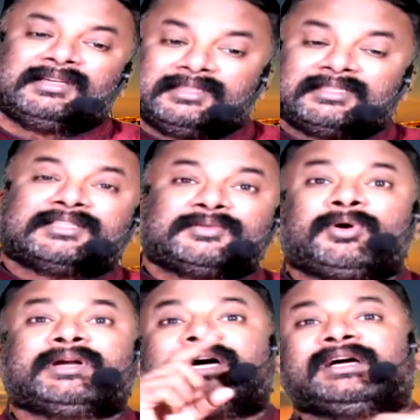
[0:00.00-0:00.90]
this is
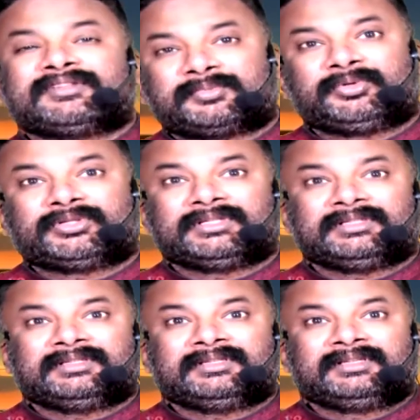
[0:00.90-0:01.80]
what I have
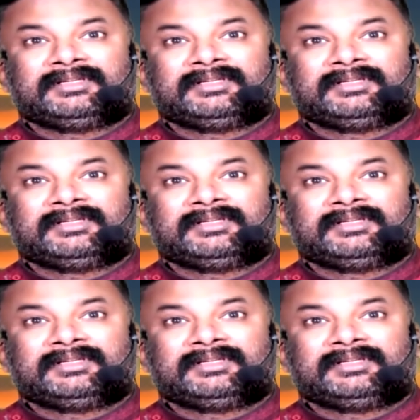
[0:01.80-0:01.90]
spoken.